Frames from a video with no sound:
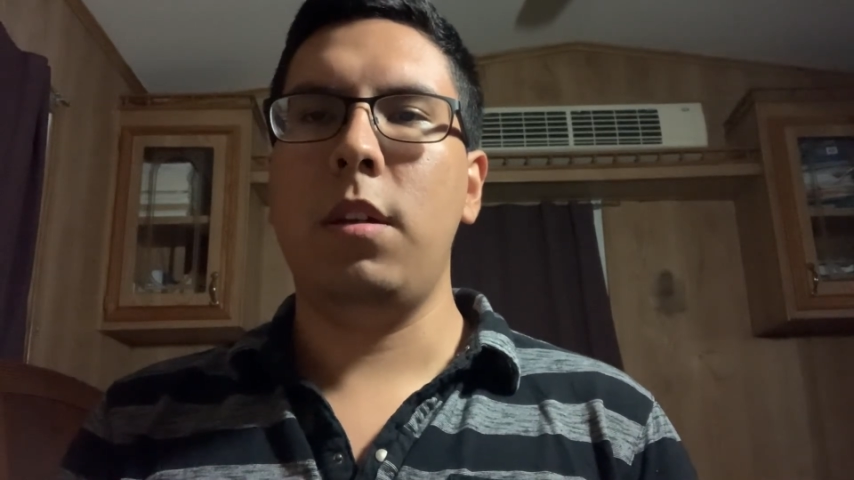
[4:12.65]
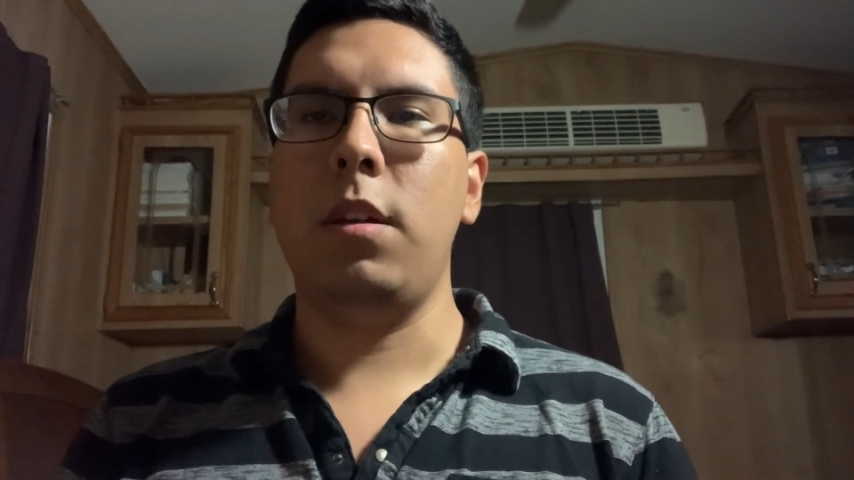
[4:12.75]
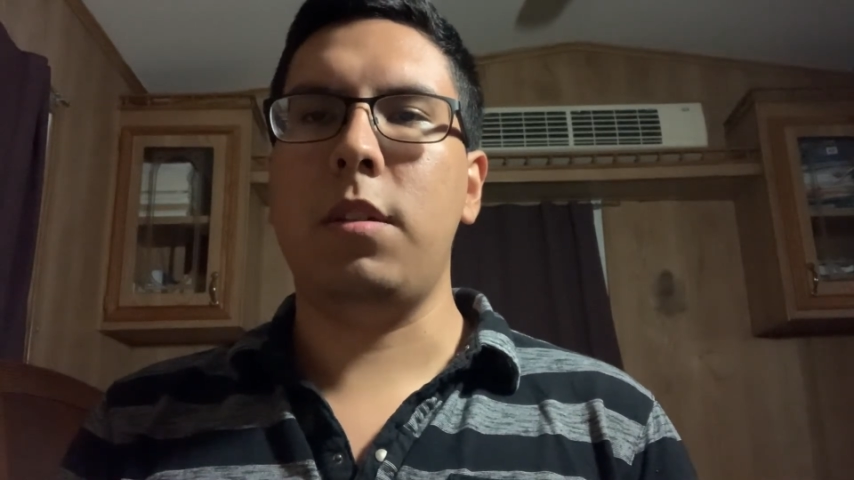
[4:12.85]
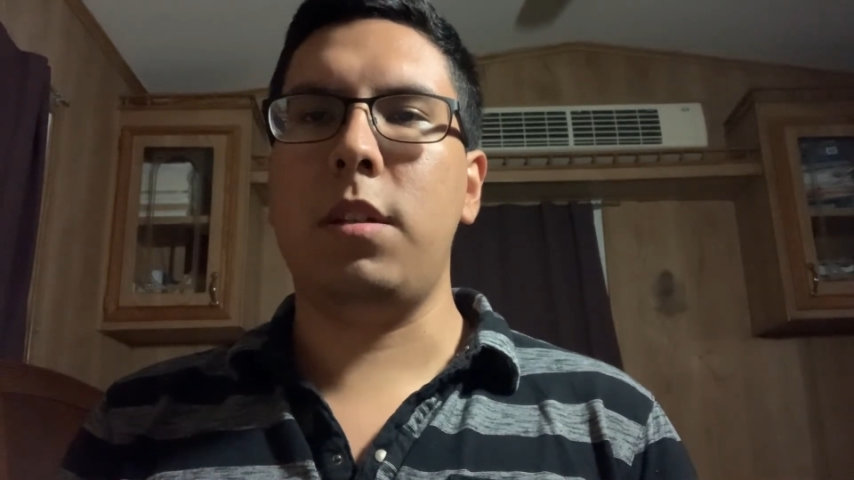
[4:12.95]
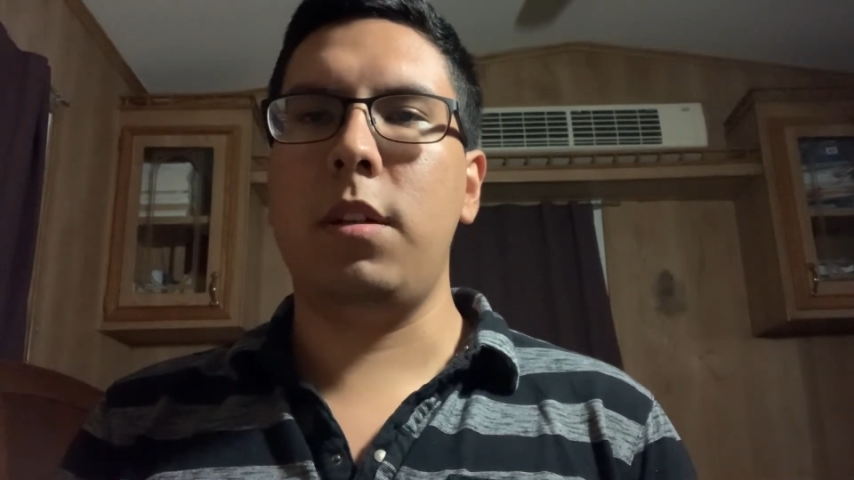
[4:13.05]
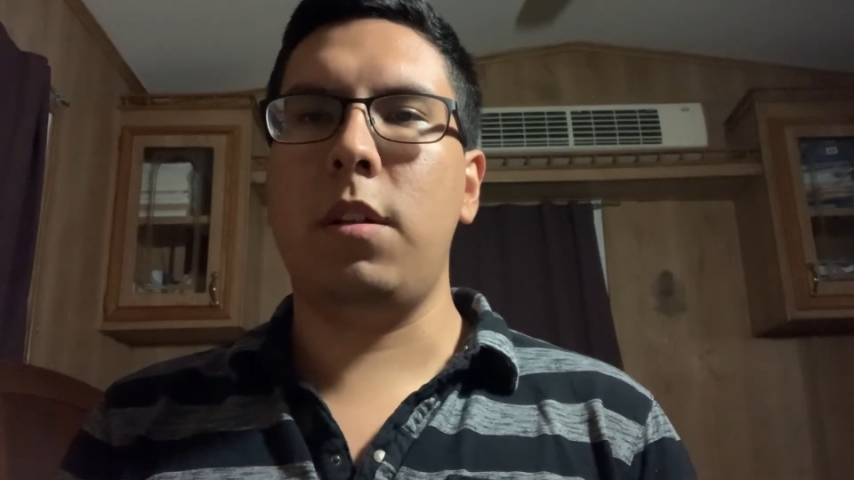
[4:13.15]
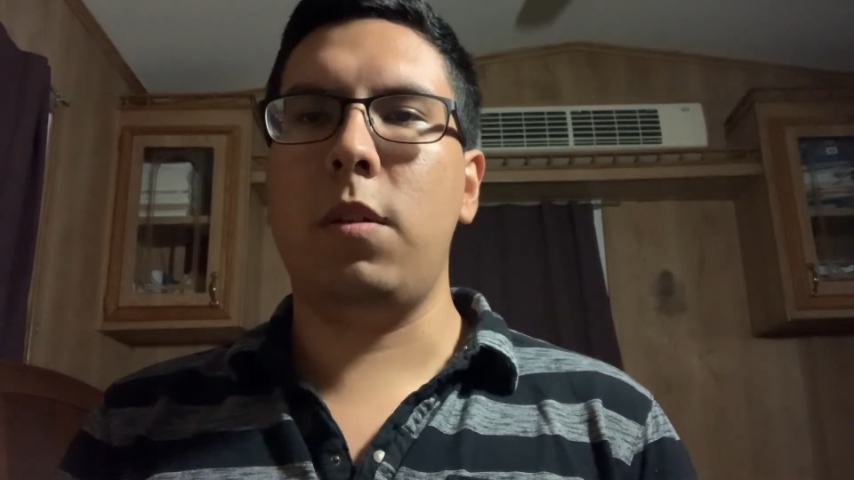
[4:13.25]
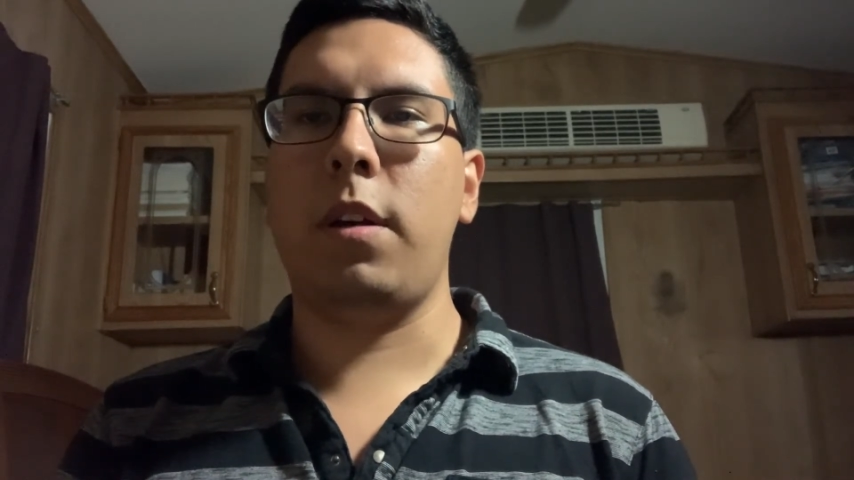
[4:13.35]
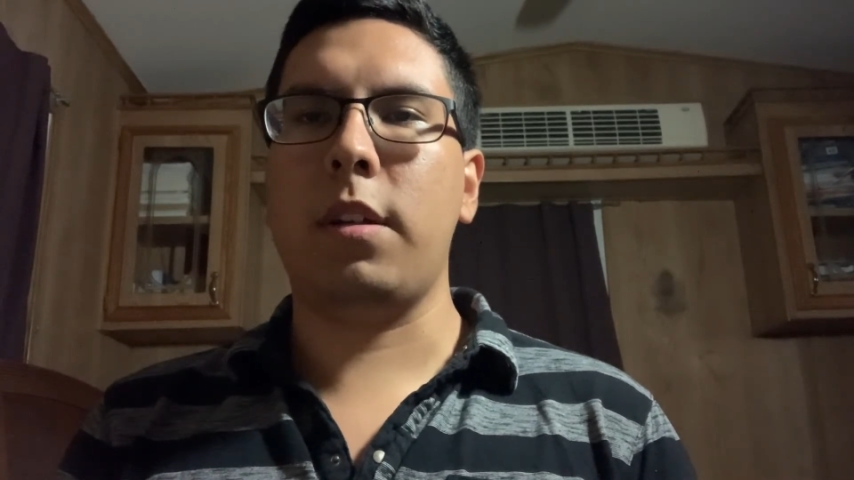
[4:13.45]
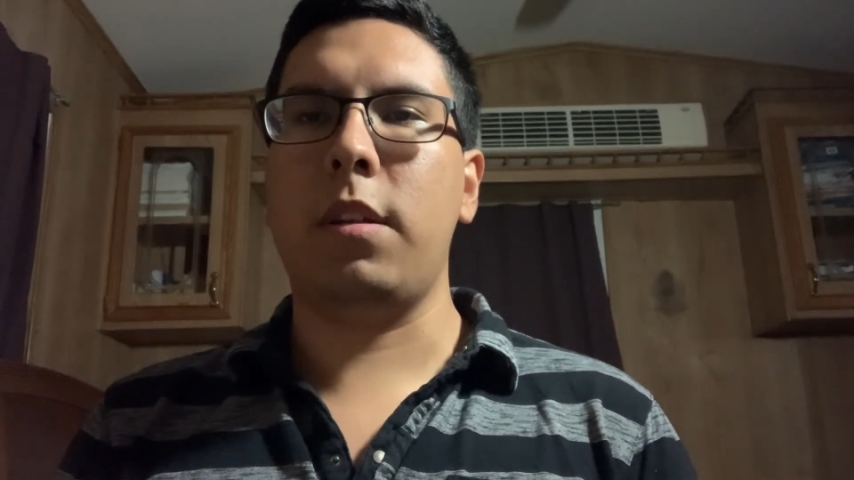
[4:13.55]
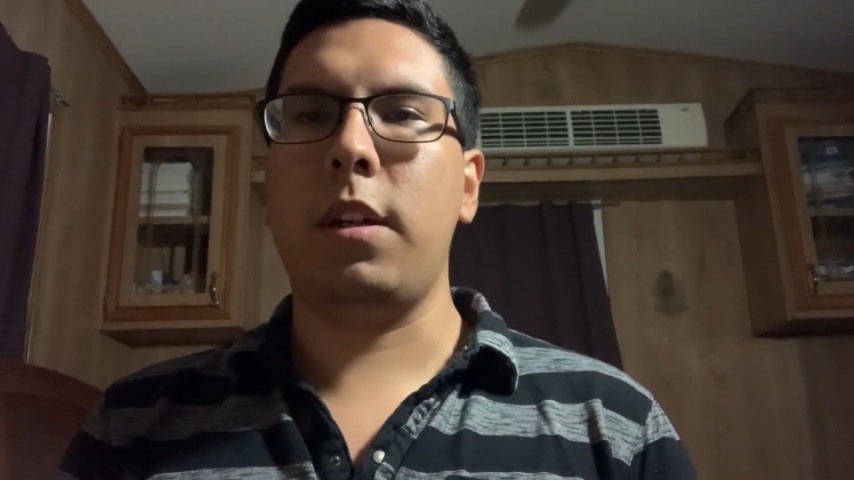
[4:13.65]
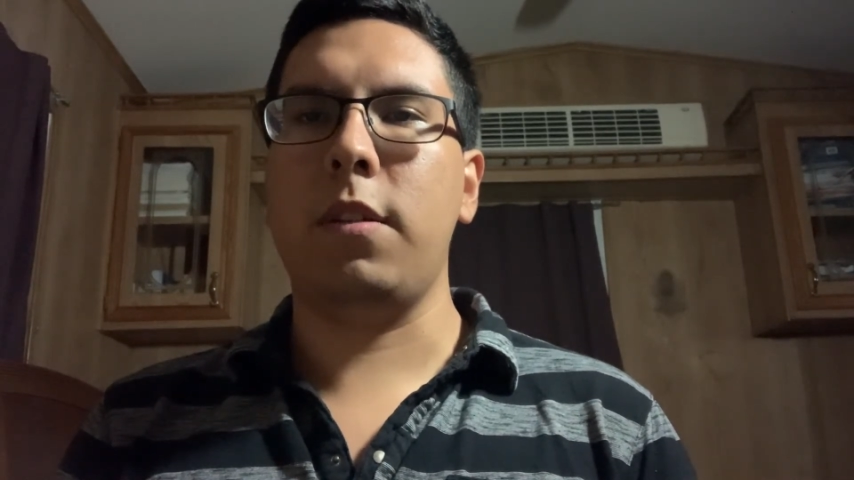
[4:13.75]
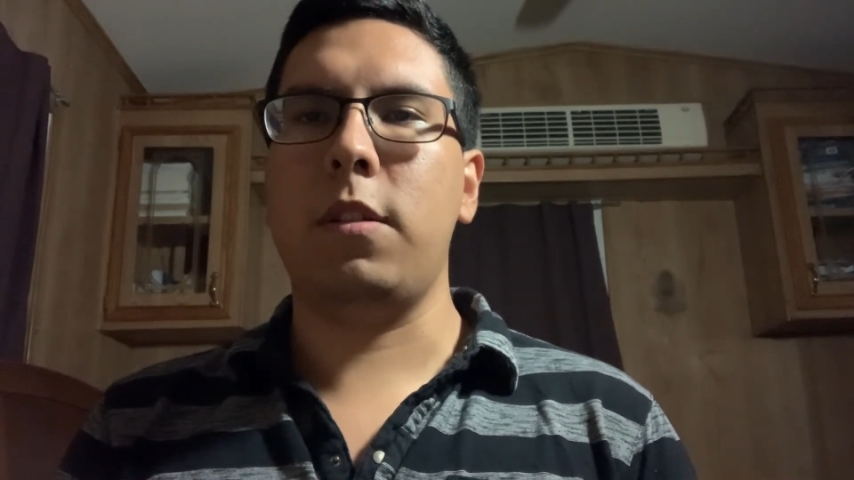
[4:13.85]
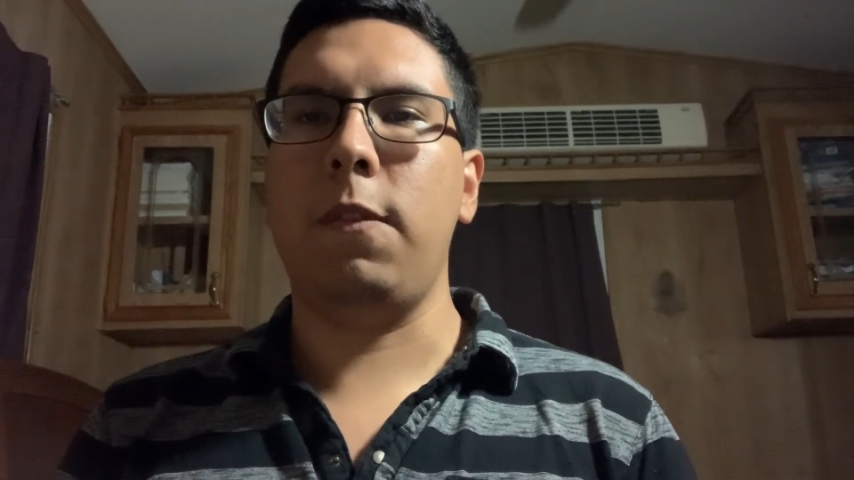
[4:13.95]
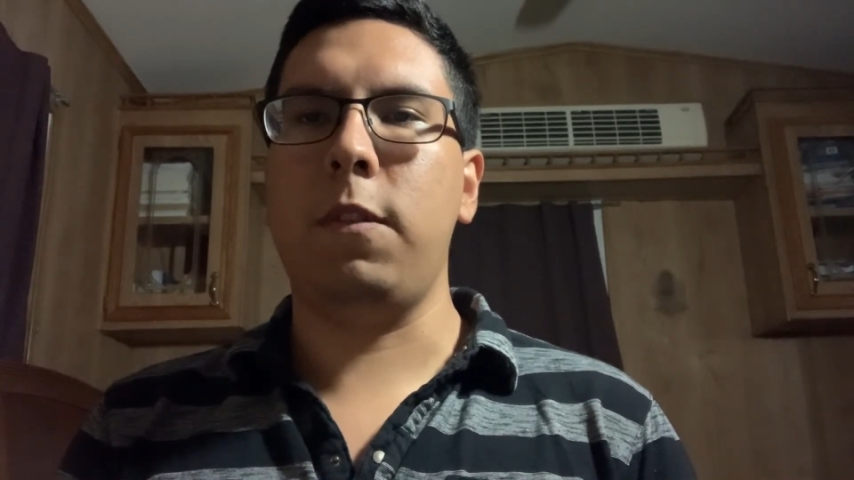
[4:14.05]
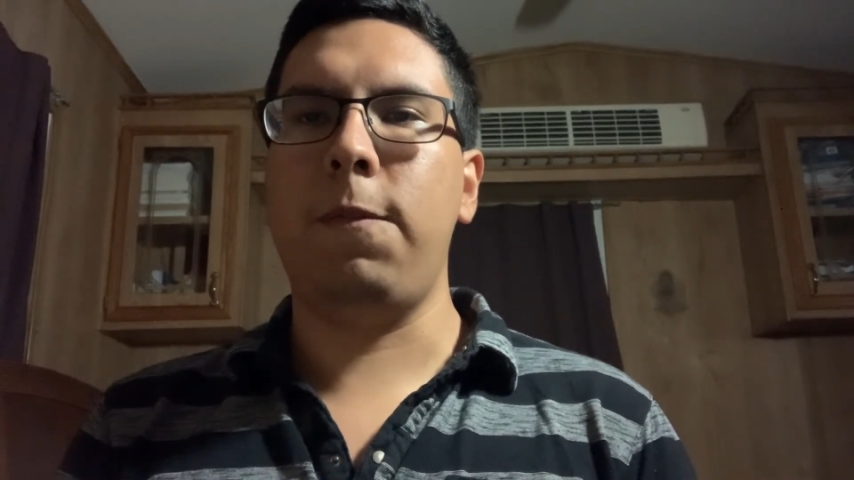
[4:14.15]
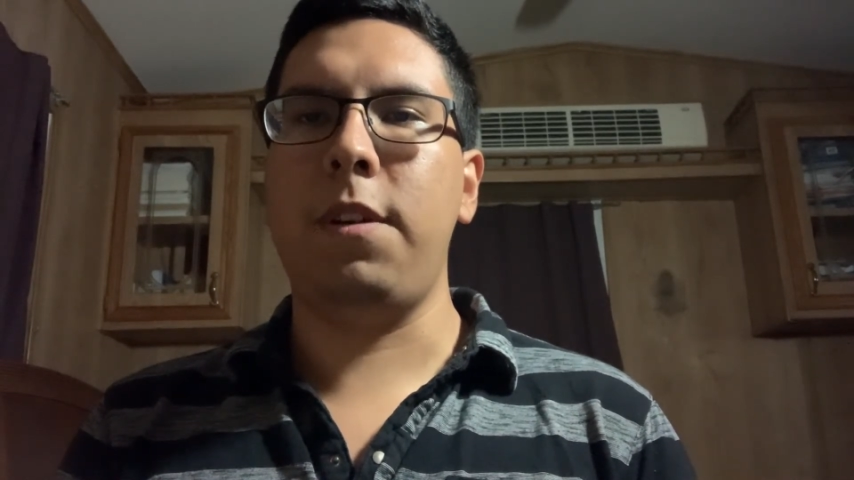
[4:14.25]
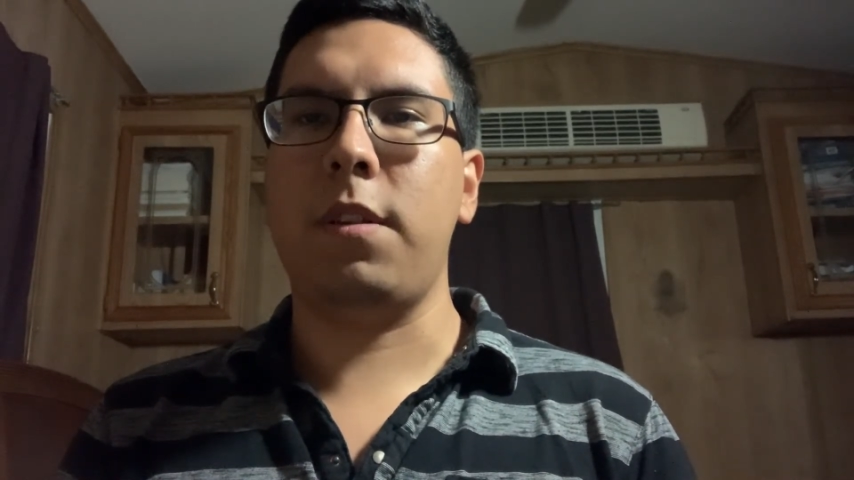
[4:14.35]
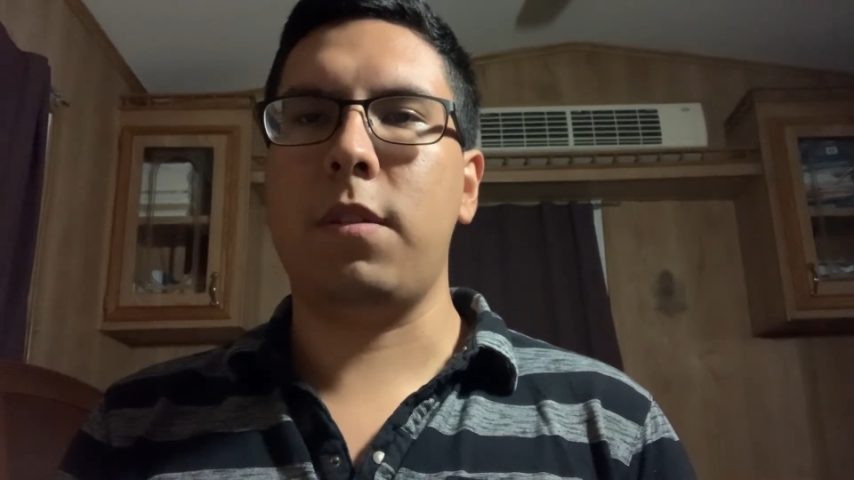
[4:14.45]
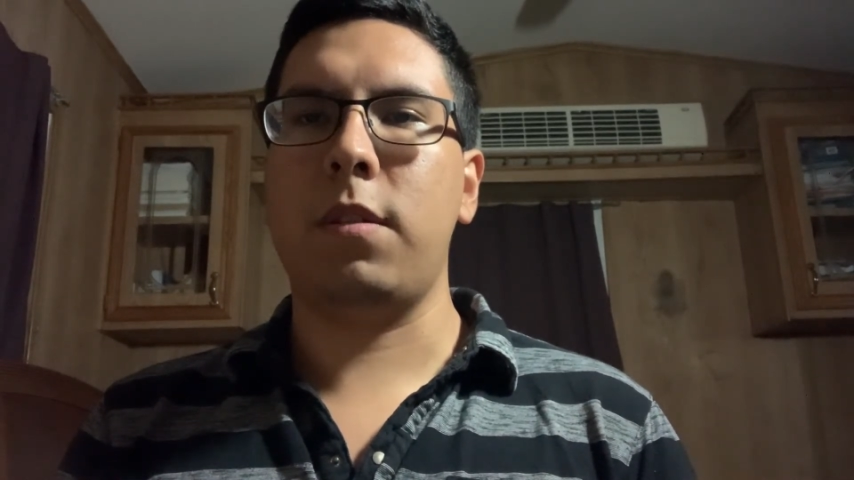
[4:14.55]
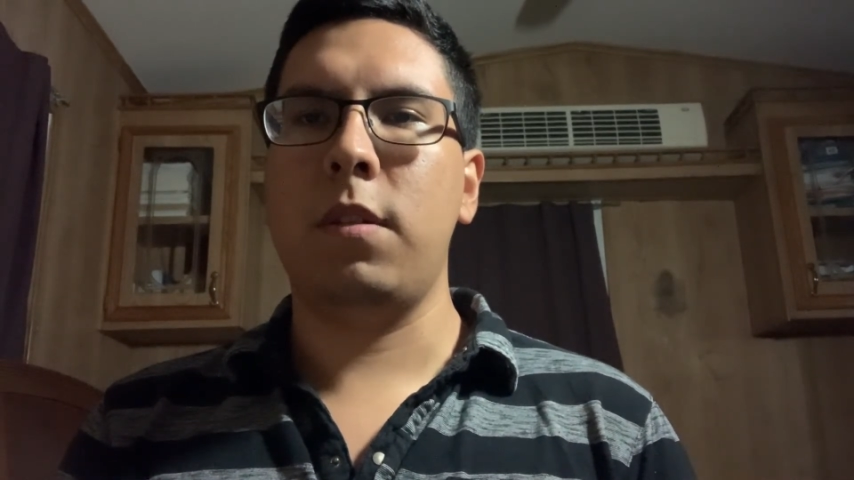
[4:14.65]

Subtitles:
Instead, you're acting out of self-defense.